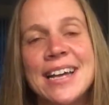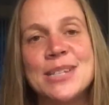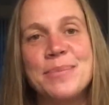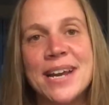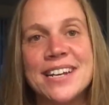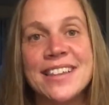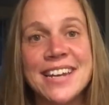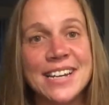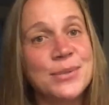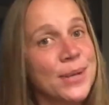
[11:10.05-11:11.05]
spend the
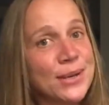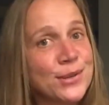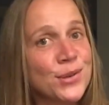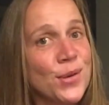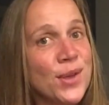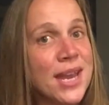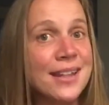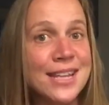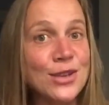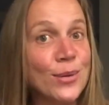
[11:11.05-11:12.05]
next week or so
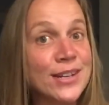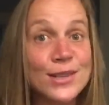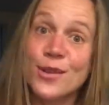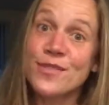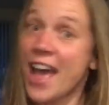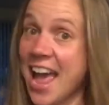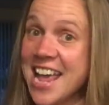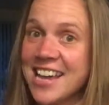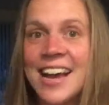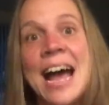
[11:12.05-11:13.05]
in the US of A.